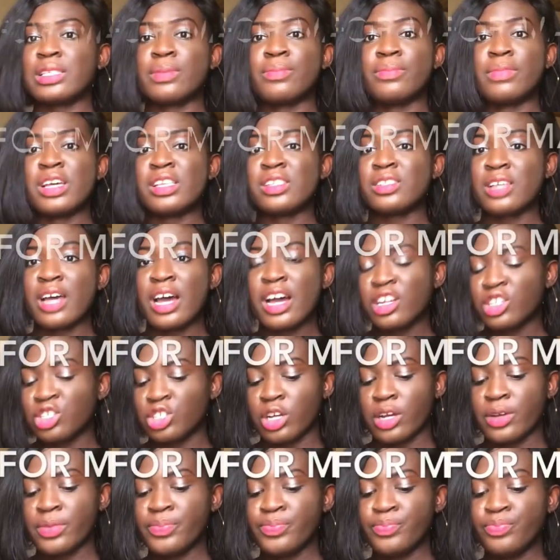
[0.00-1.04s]
a
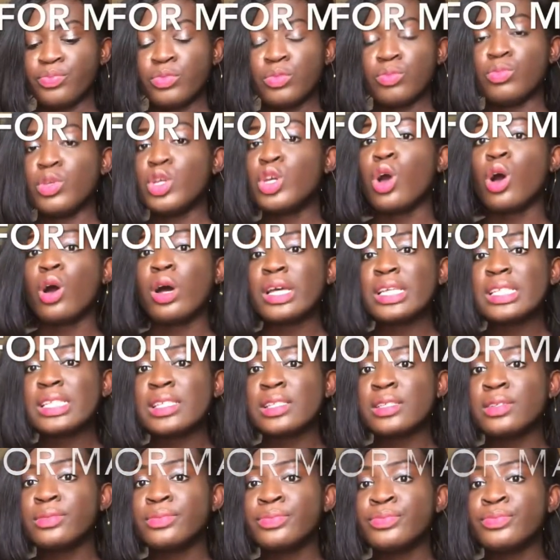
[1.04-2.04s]
massager, because